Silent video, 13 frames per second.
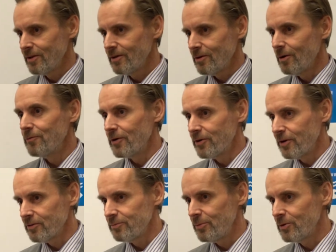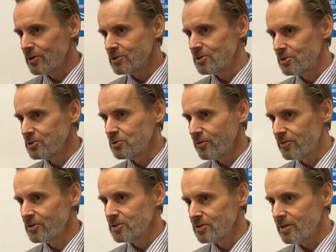of areas beyond national
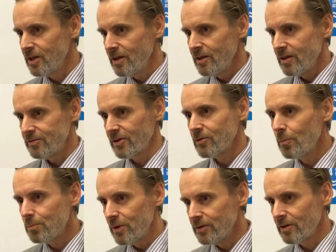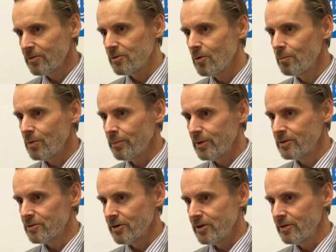jurisdiction is another
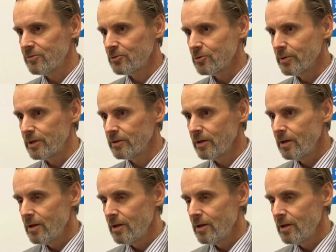complementary instrument.